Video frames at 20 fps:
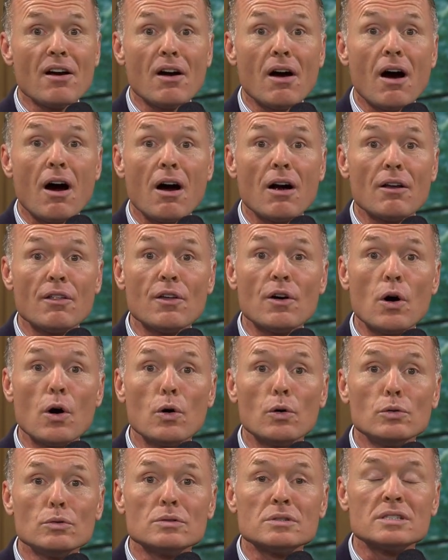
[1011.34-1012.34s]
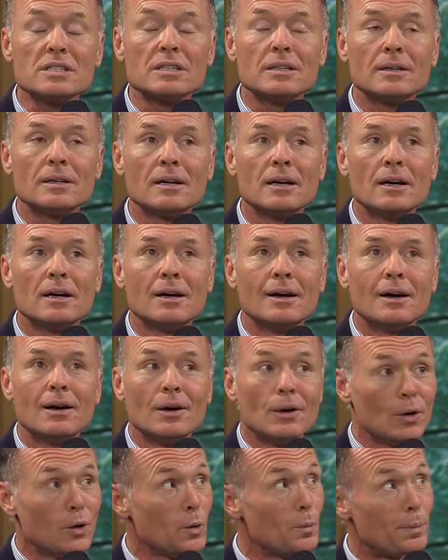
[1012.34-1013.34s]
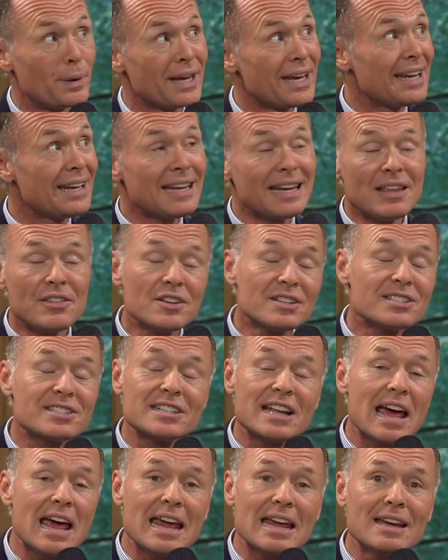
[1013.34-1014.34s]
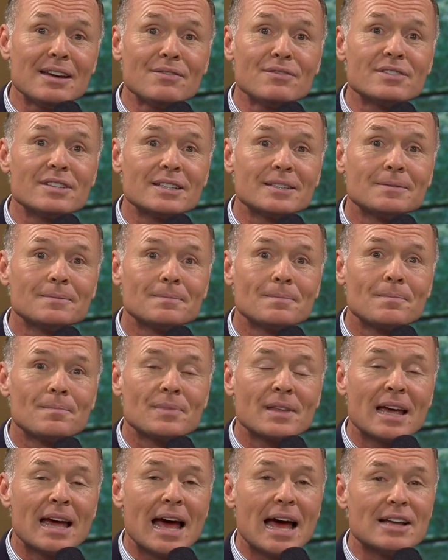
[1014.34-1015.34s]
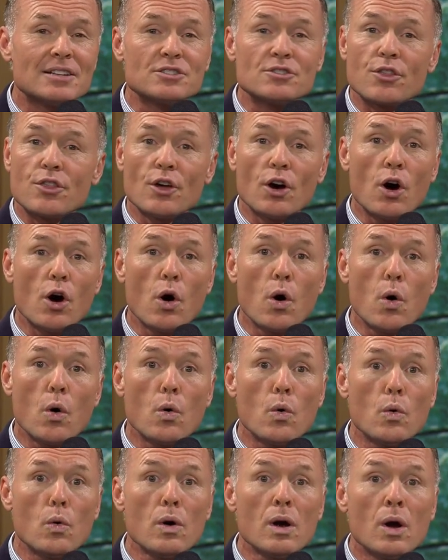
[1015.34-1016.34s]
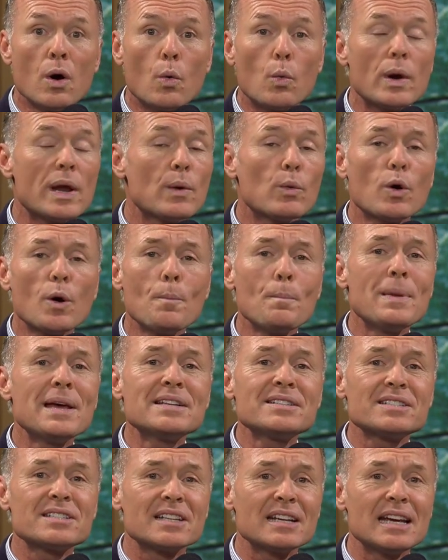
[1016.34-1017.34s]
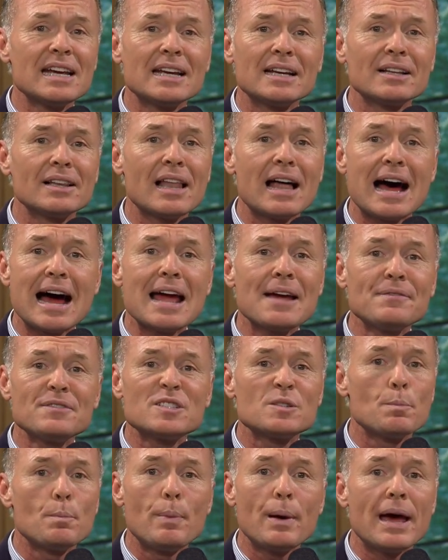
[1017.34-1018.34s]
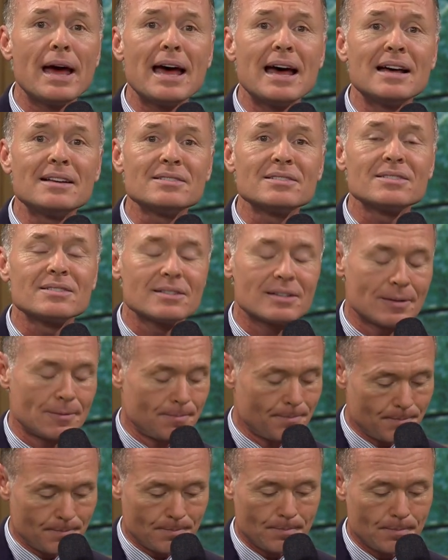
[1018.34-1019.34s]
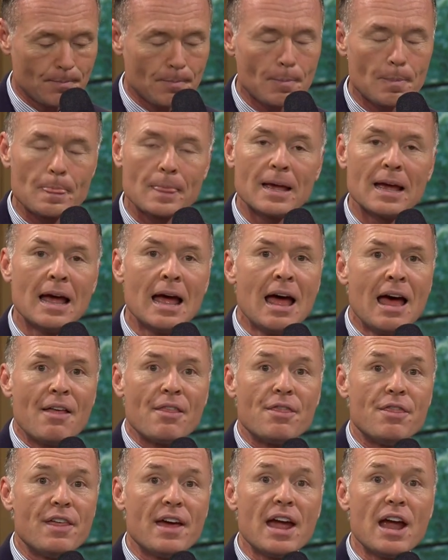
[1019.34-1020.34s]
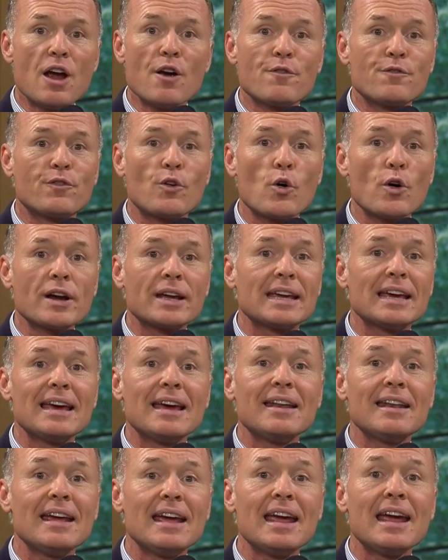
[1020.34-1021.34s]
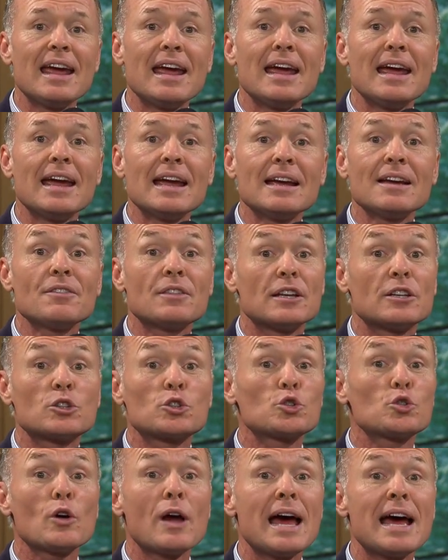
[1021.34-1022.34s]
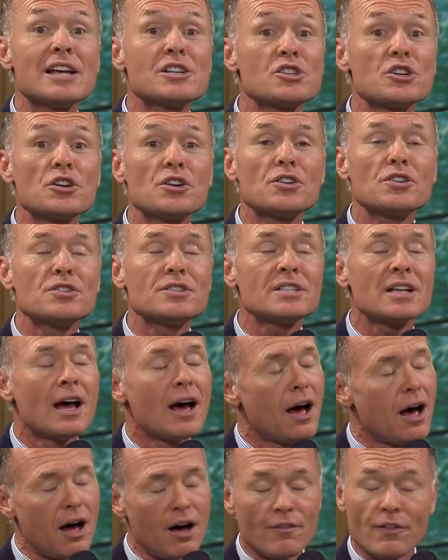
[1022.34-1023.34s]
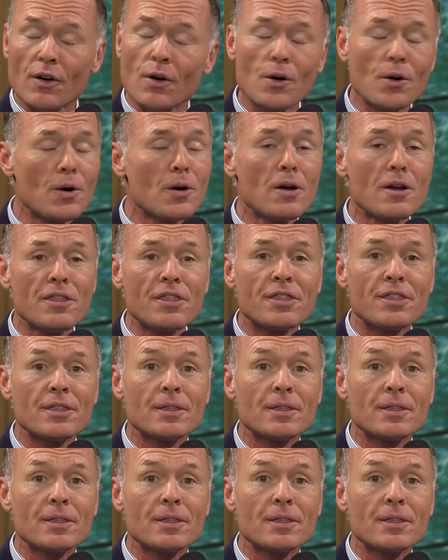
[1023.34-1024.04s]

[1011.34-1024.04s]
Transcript: are those who pity the saved, as though we were missing life's best. They're forgetting the treasures of earth